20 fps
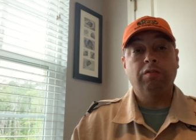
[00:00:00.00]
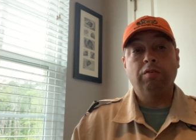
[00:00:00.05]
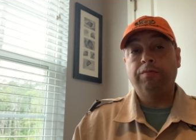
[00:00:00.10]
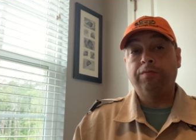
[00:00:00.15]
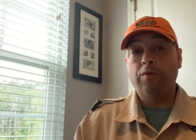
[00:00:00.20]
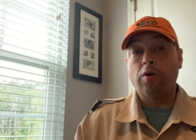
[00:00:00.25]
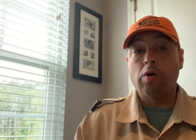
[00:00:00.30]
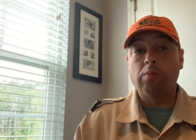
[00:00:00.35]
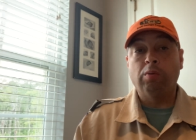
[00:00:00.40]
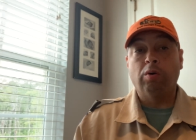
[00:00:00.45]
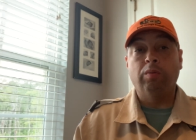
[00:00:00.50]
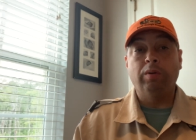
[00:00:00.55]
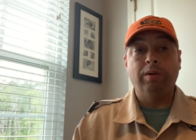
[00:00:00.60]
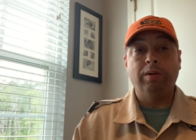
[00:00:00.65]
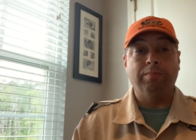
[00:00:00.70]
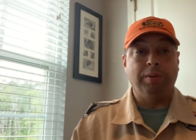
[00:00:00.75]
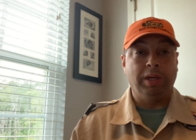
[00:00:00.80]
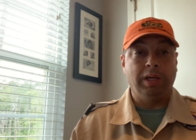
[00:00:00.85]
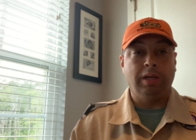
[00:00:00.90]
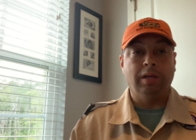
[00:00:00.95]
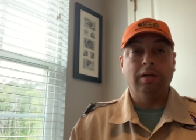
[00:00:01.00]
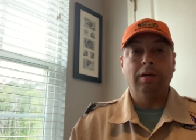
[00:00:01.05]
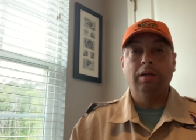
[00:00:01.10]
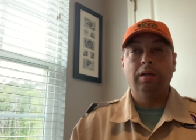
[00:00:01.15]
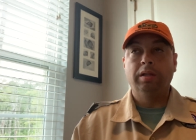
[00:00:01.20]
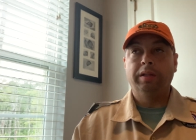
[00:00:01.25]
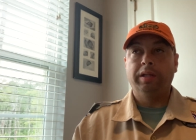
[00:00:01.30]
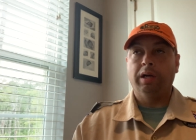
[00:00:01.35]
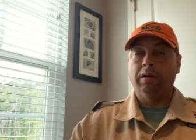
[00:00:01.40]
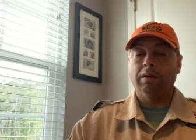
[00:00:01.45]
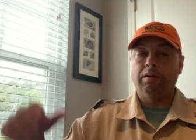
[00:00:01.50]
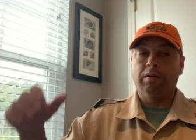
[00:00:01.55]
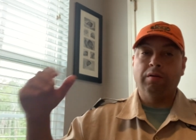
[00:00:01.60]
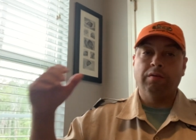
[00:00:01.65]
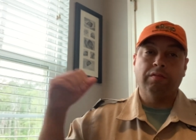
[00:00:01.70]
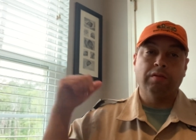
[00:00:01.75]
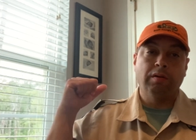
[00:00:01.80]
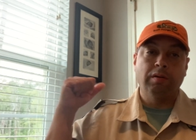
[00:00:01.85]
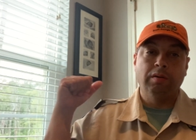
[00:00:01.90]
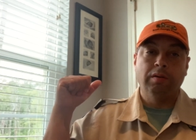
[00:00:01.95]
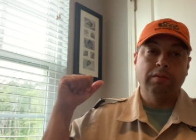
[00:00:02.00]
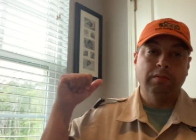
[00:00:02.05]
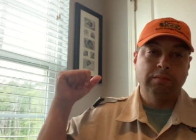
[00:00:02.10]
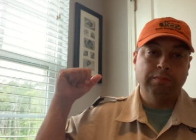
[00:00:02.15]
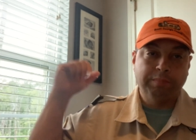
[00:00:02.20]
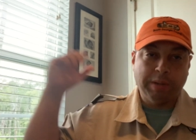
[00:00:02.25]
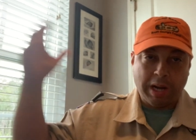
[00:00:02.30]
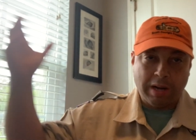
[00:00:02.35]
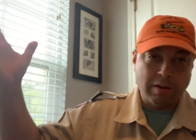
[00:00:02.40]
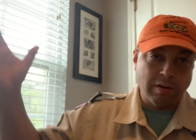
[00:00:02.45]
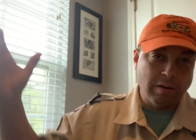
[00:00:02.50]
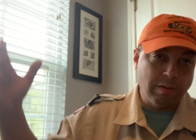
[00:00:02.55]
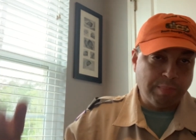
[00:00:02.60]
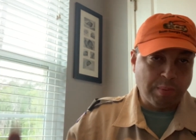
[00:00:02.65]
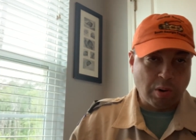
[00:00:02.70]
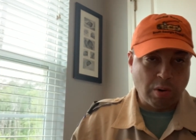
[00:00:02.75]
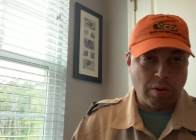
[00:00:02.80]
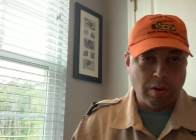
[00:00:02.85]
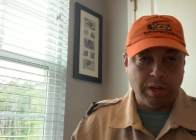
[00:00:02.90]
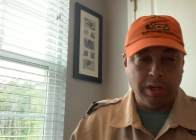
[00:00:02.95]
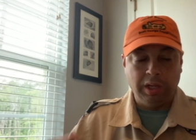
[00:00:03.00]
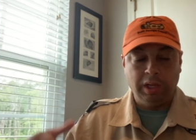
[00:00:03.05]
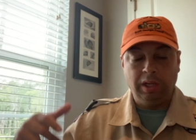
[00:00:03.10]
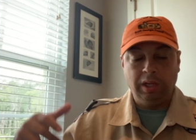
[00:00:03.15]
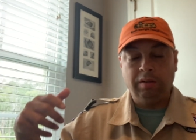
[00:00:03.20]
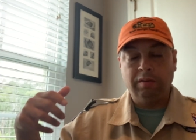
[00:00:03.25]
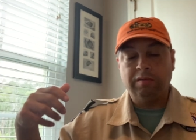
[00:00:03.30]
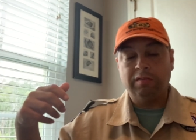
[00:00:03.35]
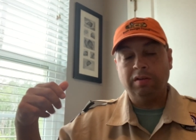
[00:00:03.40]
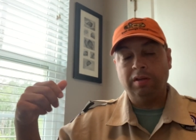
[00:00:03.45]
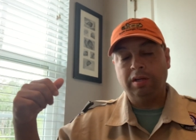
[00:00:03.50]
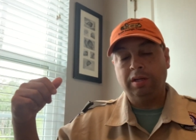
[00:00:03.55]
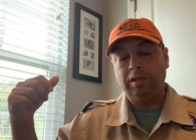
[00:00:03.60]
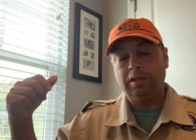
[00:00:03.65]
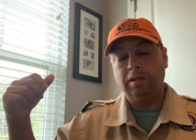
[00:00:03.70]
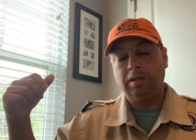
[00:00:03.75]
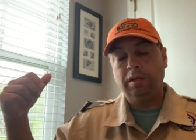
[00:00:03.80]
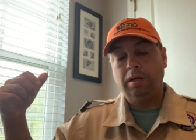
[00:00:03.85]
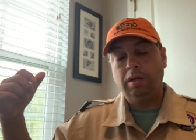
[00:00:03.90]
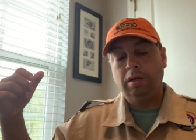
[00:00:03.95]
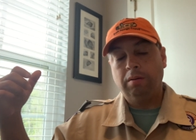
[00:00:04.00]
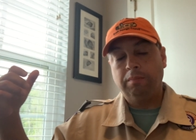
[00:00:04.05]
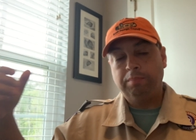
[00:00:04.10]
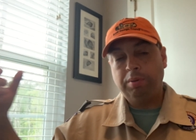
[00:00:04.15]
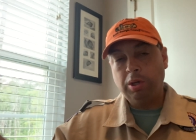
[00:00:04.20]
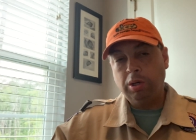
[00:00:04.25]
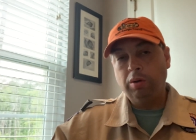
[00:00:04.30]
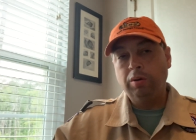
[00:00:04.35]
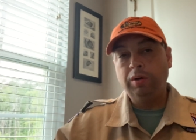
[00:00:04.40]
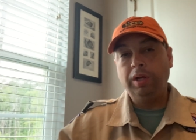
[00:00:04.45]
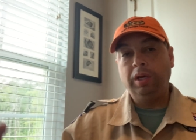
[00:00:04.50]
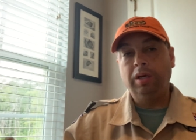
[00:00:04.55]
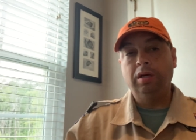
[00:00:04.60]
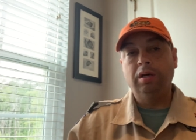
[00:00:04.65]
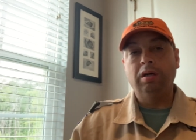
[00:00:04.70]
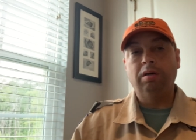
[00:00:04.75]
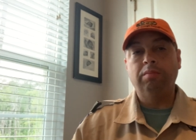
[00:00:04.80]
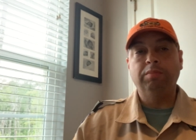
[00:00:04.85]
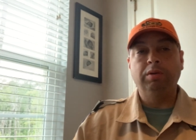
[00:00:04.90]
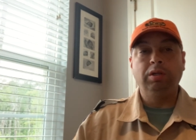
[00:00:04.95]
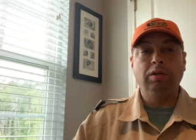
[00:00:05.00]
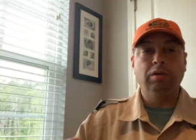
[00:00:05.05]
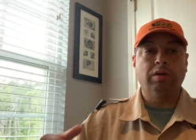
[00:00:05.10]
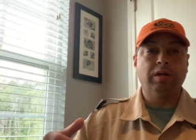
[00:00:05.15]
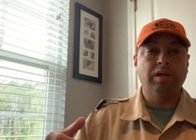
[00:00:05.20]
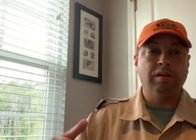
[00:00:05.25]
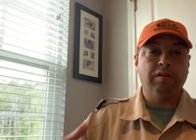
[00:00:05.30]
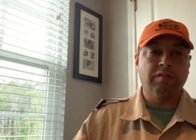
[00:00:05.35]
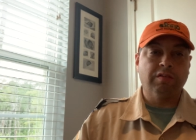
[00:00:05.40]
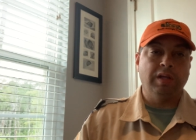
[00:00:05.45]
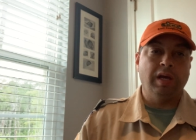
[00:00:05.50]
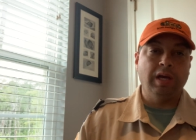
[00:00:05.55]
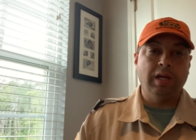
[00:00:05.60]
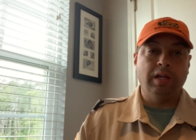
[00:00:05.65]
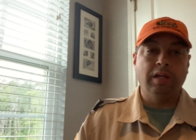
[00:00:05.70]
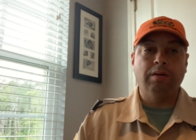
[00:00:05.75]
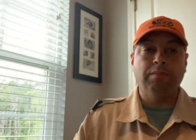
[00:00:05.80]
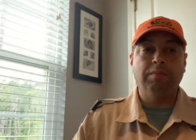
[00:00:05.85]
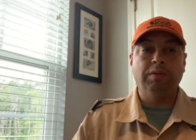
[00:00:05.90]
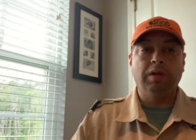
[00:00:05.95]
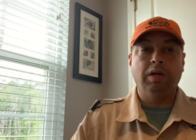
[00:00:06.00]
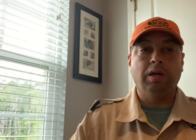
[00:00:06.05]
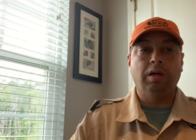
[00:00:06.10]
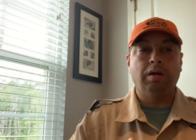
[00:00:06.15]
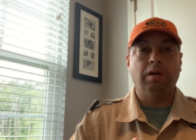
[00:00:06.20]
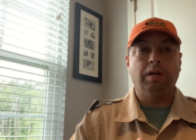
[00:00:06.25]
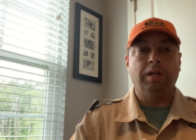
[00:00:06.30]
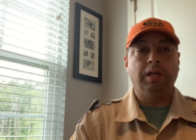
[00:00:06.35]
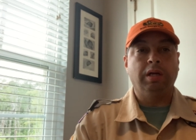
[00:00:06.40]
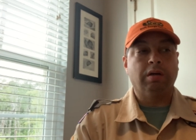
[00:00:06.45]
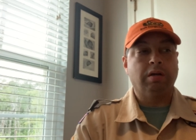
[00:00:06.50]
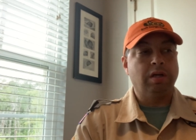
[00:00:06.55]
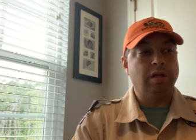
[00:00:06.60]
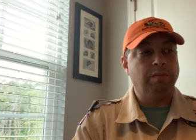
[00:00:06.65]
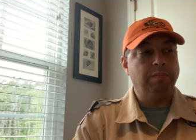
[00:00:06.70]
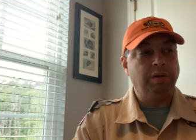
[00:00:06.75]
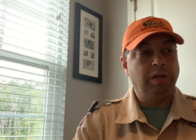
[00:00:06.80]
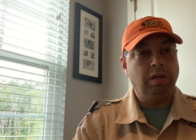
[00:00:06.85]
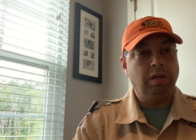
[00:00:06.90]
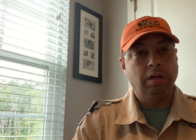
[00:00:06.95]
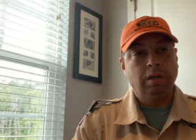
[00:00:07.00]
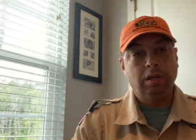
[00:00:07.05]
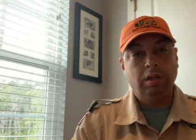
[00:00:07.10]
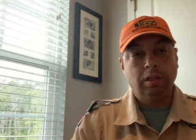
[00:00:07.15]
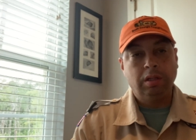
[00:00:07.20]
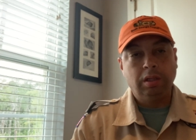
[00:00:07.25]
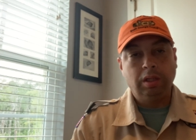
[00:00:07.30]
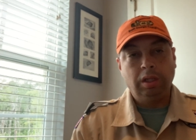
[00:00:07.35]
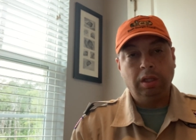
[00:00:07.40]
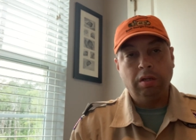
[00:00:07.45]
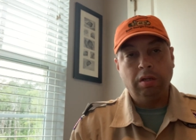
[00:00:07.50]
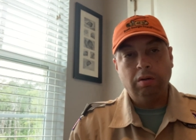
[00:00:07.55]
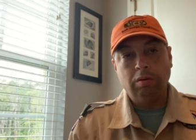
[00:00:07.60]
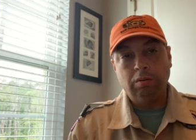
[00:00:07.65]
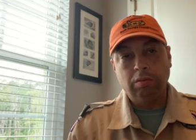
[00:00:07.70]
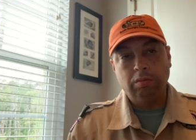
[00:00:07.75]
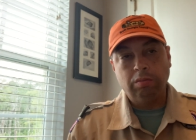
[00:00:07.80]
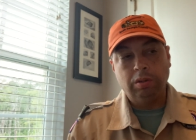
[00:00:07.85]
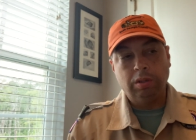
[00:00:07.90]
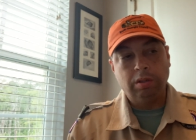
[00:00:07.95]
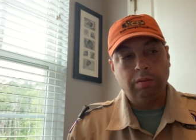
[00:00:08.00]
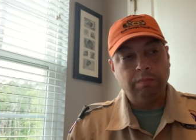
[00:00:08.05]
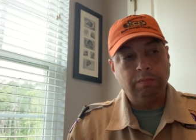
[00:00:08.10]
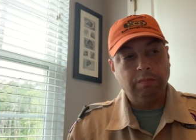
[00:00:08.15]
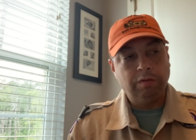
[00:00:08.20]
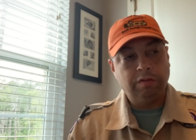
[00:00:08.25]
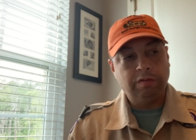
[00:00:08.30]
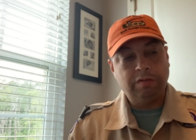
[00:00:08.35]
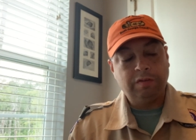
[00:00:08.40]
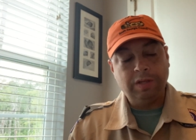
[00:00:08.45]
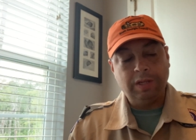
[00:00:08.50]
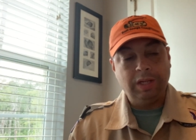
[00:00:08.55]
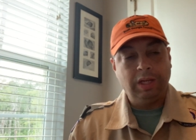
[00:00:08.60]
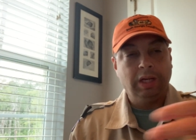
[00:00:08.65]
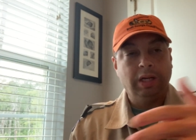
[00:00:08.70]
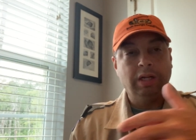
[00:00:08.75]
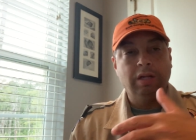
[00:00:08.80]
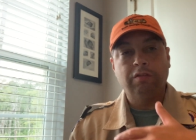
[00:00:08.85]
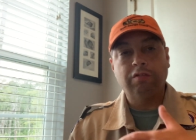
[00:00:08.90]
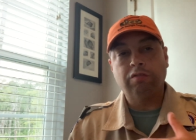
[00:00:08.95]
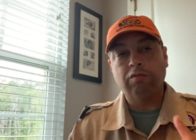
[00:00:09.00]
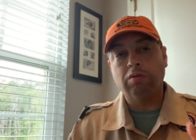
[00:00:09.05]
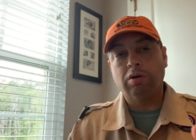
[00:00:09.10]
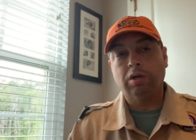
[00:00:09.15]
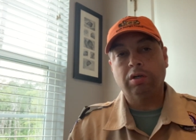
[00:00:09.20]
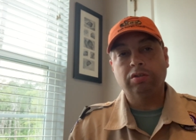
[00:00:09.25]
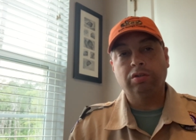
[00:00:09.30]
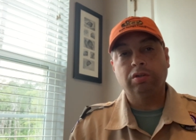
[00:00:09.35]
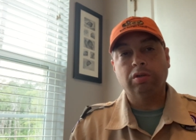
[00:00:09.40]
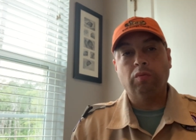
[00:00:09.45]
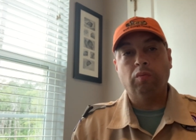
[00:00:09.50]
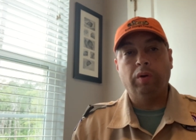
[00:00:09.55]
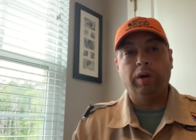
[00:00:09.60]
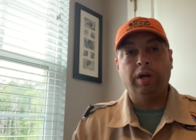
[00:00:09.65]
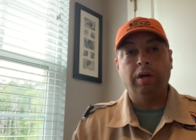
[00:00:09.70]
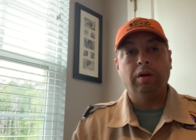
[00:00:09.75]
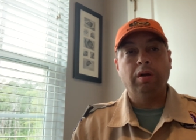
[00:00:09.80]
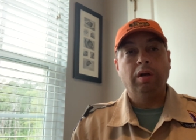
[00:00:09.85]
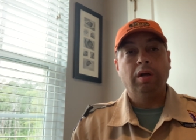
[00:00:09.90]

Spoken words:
formal would be, there's PowerPoints and podium, and you're going to stand up there, and they're going to be, sitting in a structure where